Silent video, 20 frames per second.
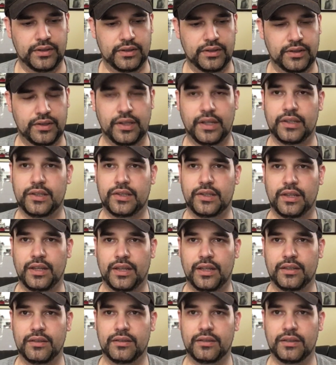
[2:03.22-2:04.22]
since
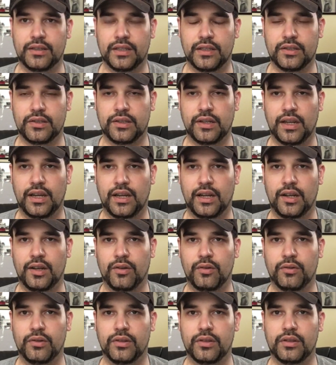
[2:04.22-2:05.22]
then. It's
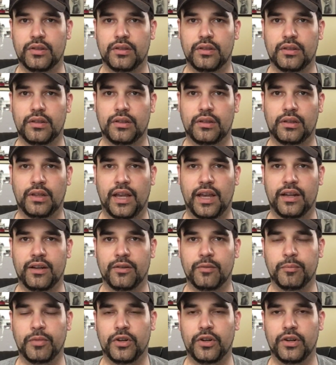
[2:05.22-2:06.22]
now the latter
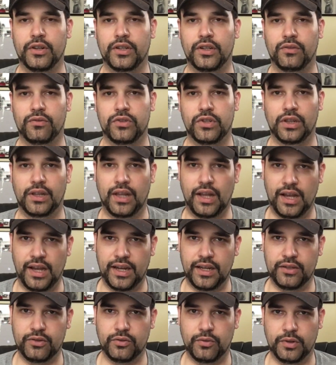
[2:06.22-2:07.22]
part of
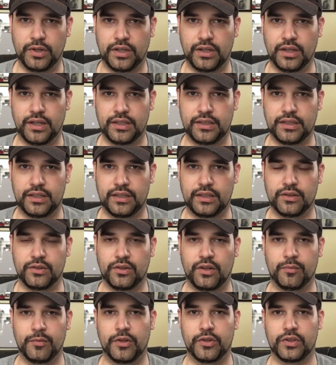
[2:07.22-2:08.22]
July 2019. It's
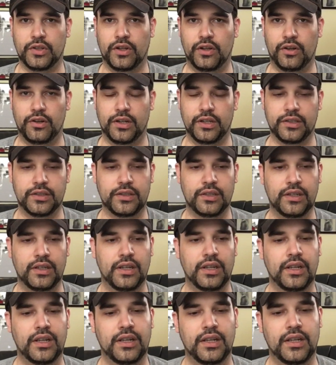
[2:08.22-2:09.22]
almost August.
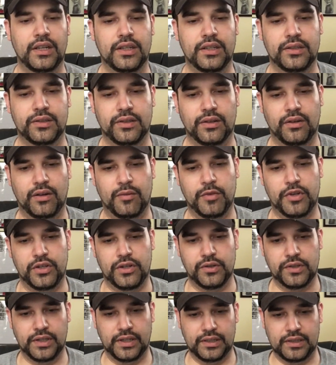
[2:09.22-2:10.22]
So I've been
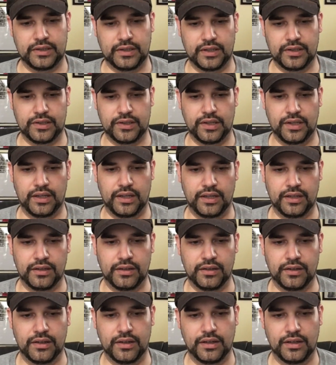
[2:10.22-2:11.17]
using it since then.